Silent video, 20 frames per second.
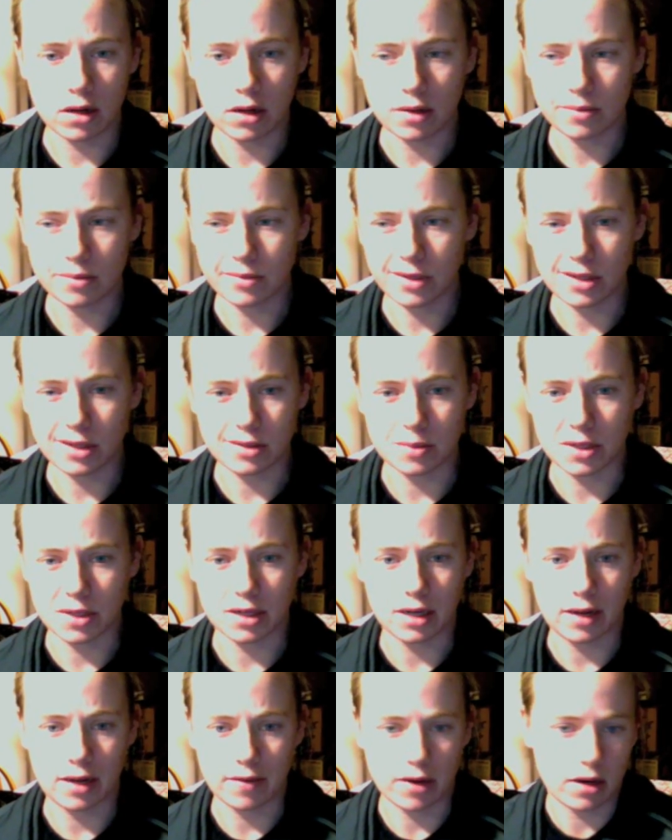because um, I'm not going
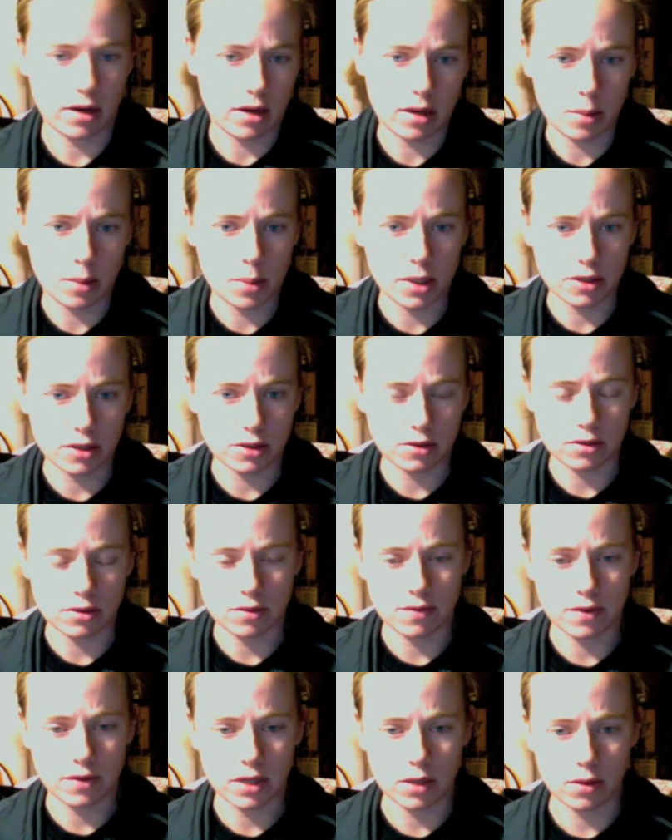to have any, any pictures or
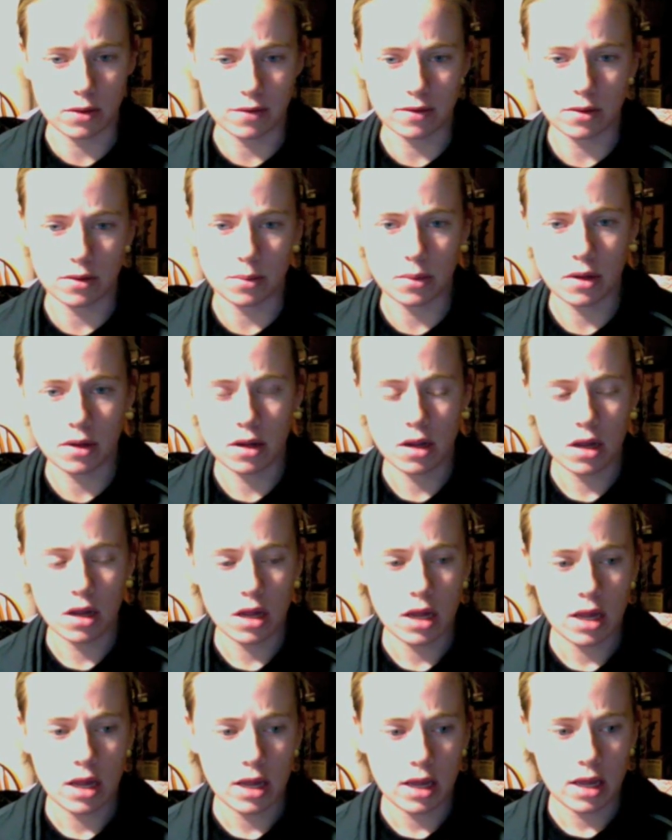video of them,
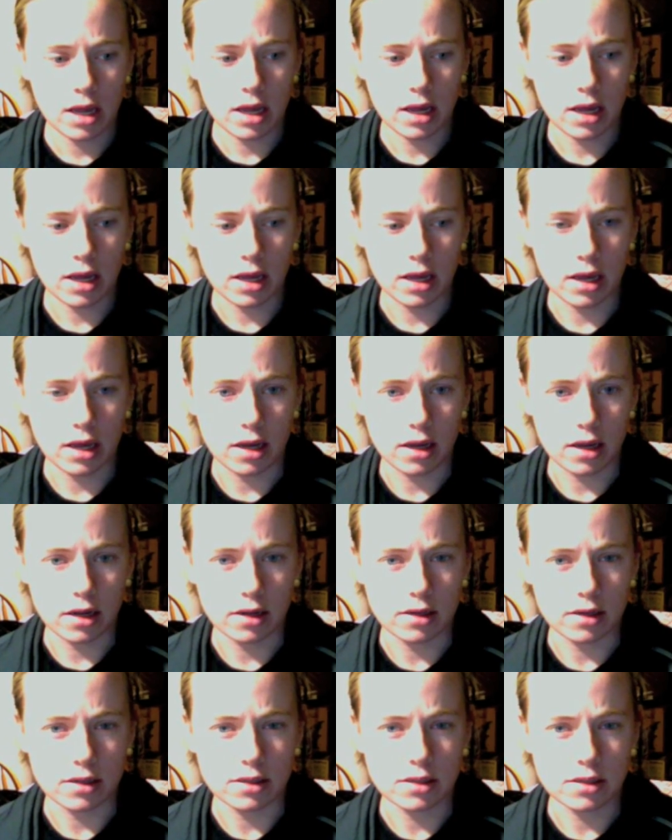
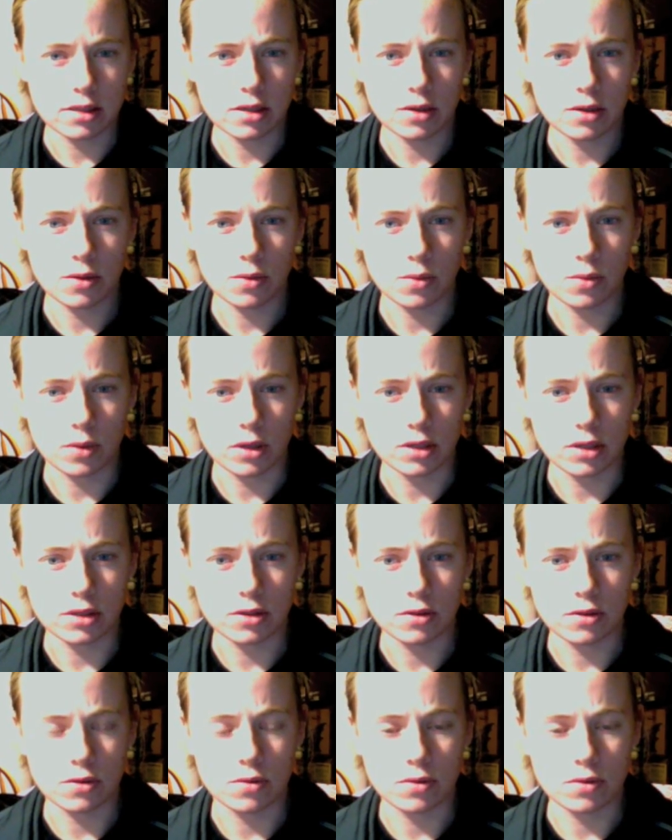and wanted
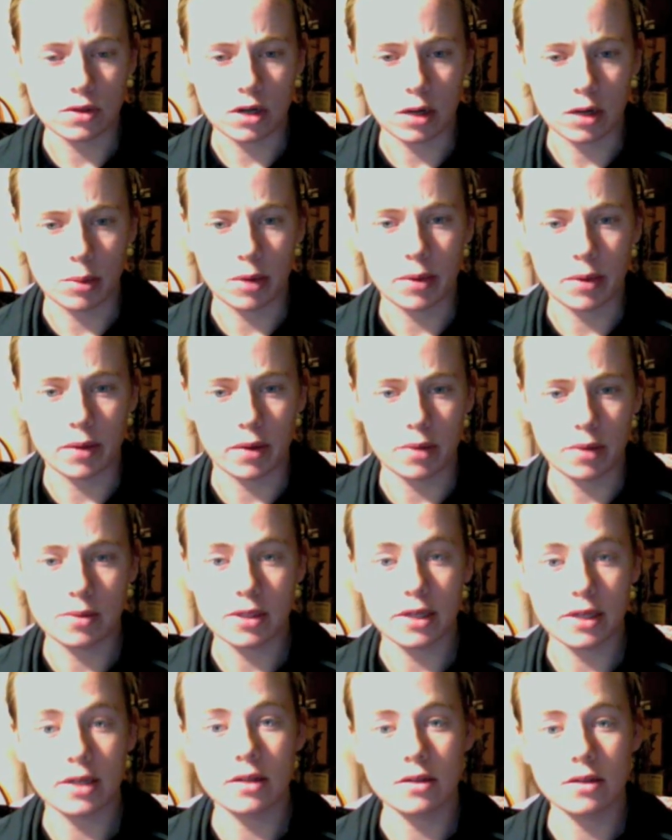to talk about my
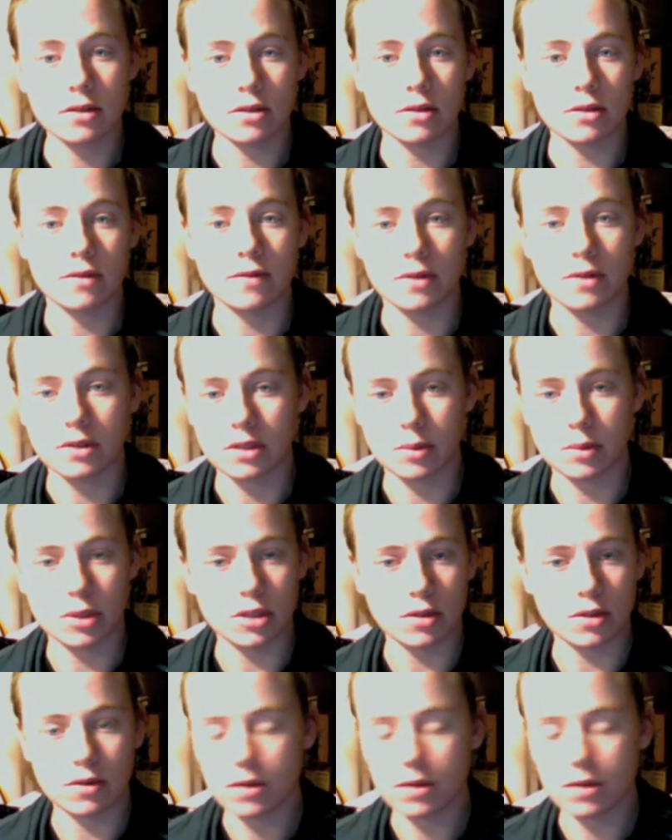website. So first let me show you the